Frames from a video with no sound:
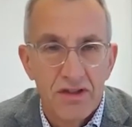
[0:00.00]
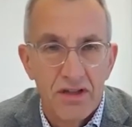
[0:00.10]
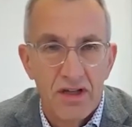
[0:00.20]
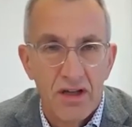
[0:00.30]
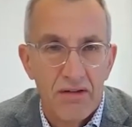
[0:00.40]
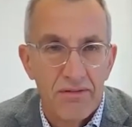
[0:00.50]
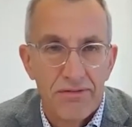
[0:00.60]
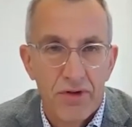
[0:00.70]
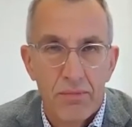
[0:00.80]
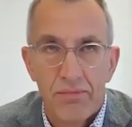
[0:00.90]
Uh,
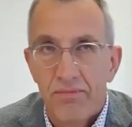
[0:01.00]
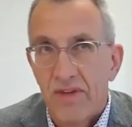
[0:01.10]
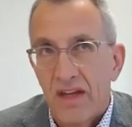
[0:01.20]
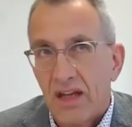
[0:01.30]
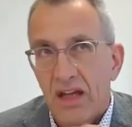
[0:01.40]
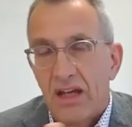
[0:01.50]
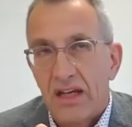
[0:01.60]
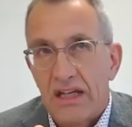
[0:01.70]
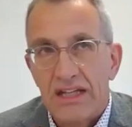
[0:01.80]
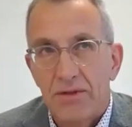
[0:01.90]
from
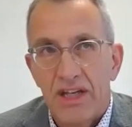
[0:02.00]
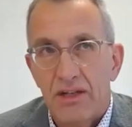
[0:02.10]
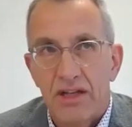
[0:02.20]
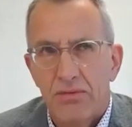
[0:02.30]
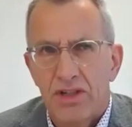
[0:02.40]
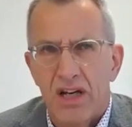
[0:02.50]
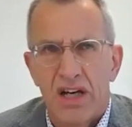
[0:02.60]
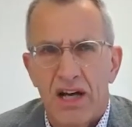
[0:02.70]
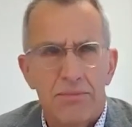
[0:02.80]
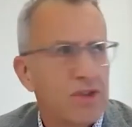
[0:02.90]
it, it, it was,
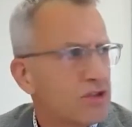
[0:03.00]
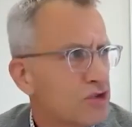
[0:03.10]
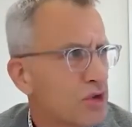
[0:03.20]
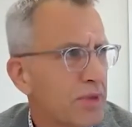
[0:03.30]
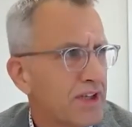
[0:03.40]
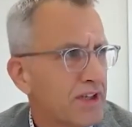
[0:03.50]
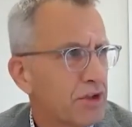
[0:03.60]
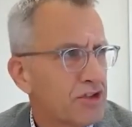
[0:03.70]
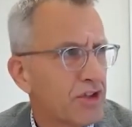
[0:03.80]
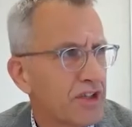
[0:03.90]
I'm not sure, but it
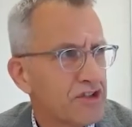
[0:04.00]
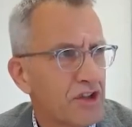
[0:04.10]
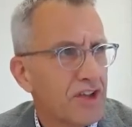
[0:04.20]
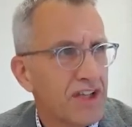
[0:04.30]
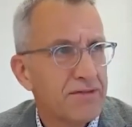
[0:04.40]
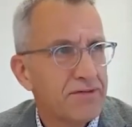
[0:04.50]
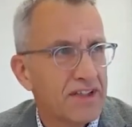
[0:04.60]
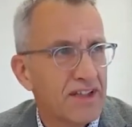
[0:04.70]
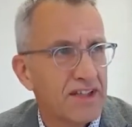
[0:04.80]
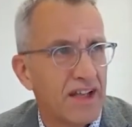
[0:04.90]
was on a Sunday
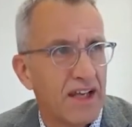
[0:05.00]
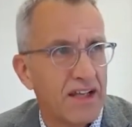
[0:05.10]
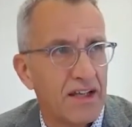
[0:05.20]
evening that they